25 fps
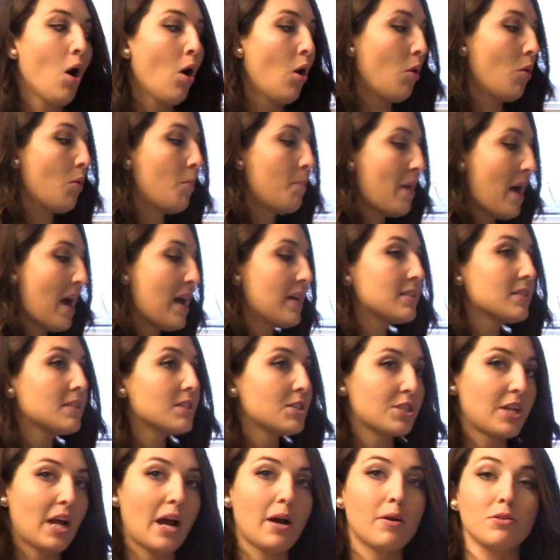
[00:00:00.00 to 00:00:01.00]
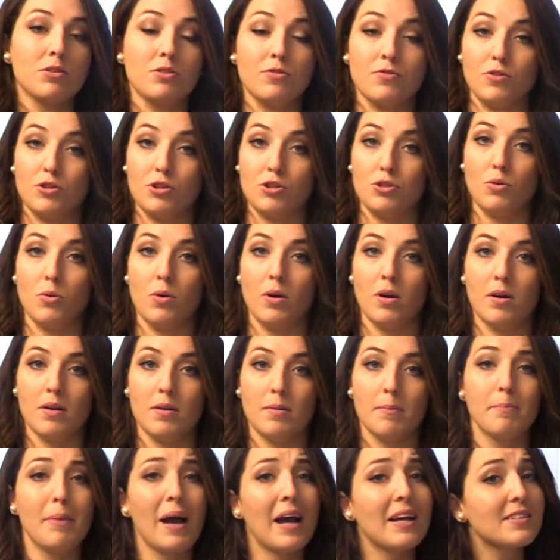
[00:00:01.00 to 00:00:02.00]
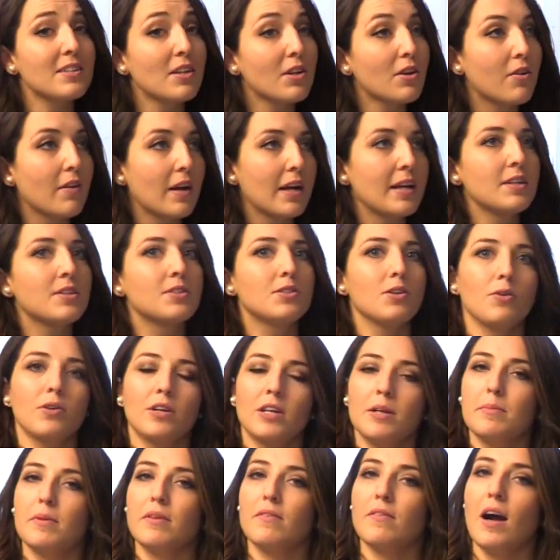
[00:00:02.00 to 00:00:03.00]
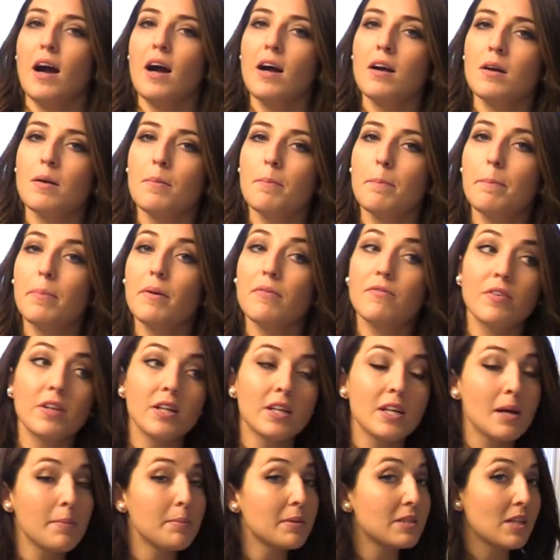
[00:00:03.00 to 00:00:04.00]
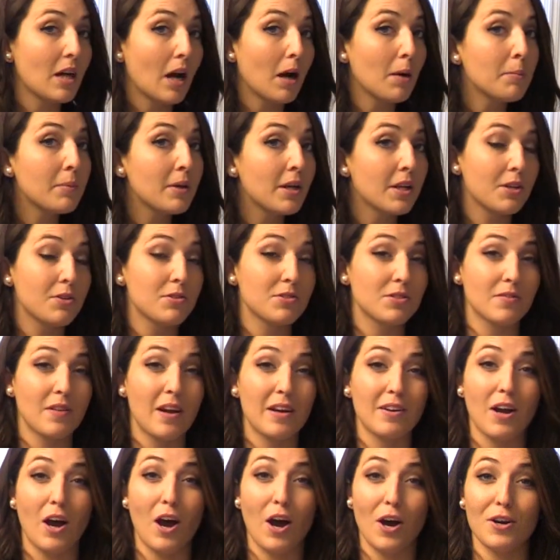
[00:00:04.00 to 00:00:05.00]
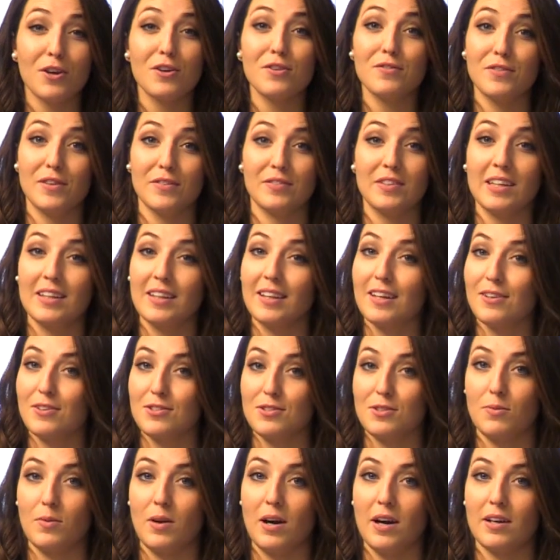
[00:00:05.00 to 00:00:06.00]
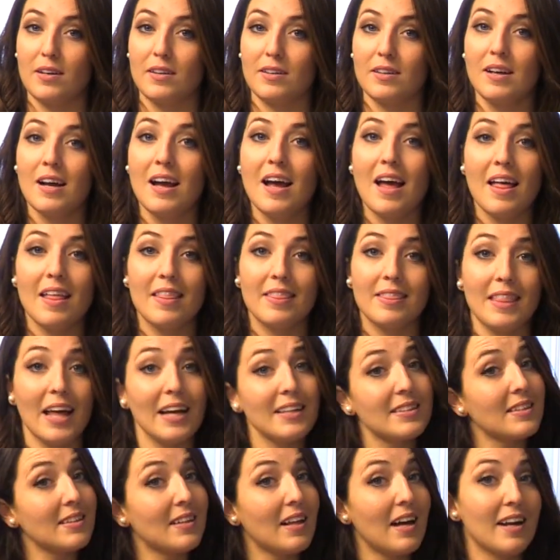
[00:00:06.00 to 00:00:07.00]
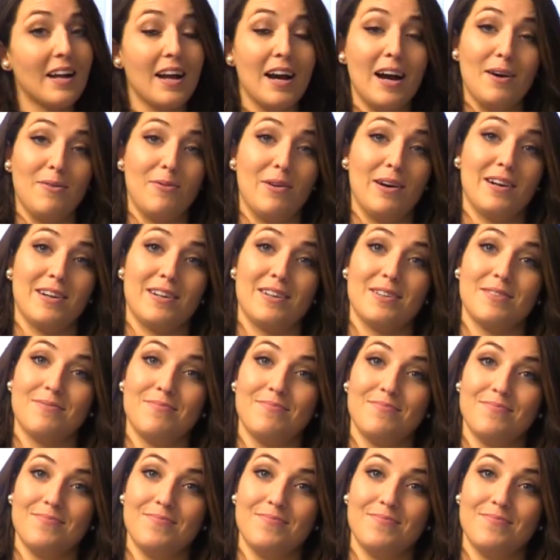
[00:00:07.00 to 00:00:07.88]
Oh, baths and showers for sure. Baths are great, don't get me wrong, but filling up a tub can use around 150 liters of water. That's a lot of hot water.